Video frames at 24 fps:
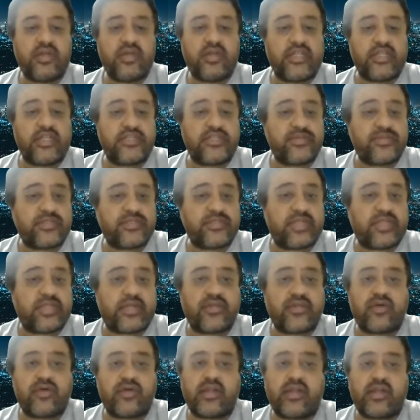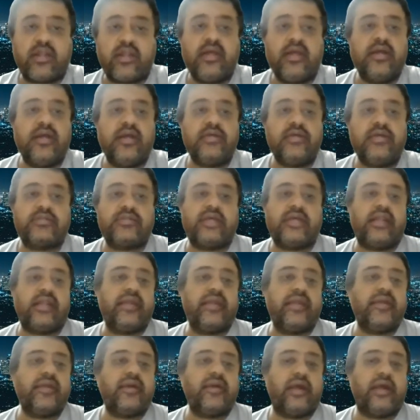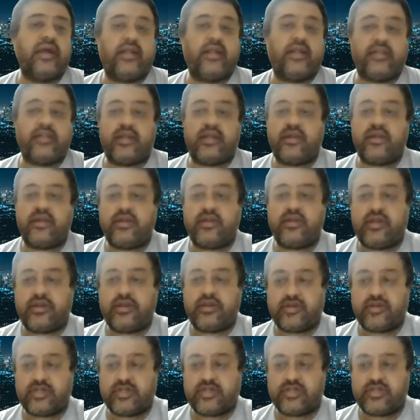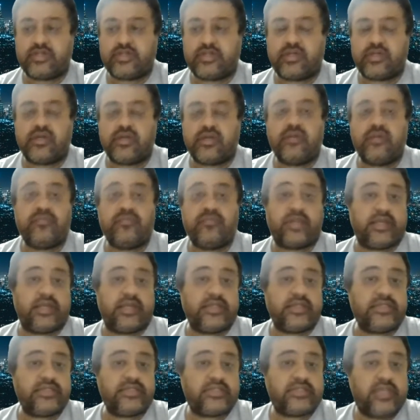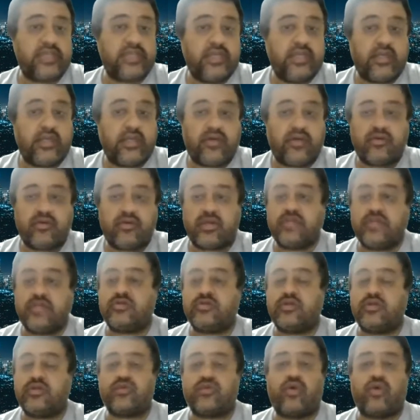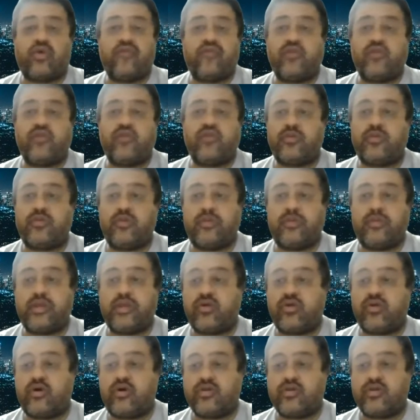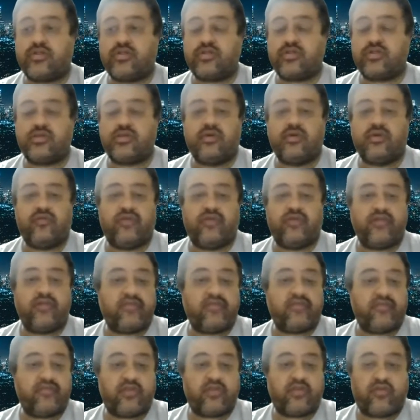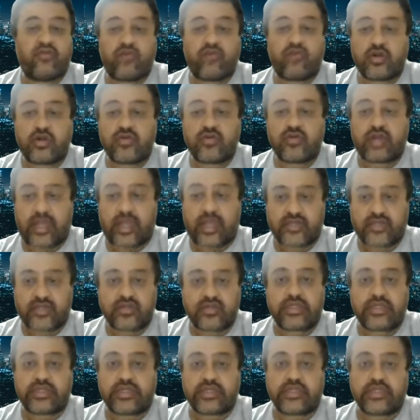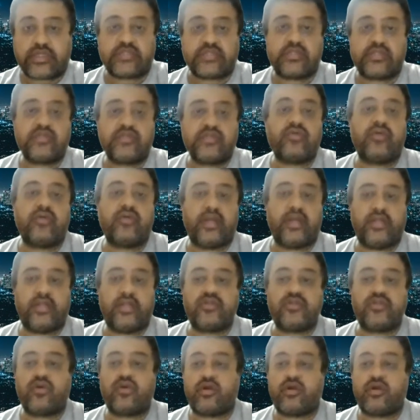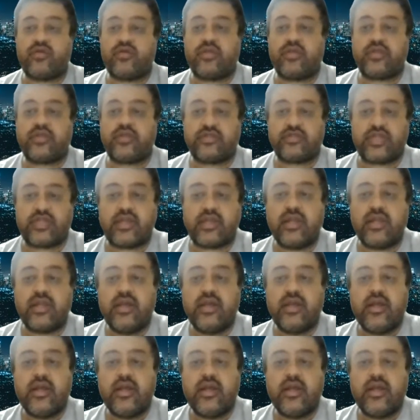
crisps that you are selling, and then increase the price. Okay, so the toy would probably cost one fifth of what you are actually increasing. So in short, you are still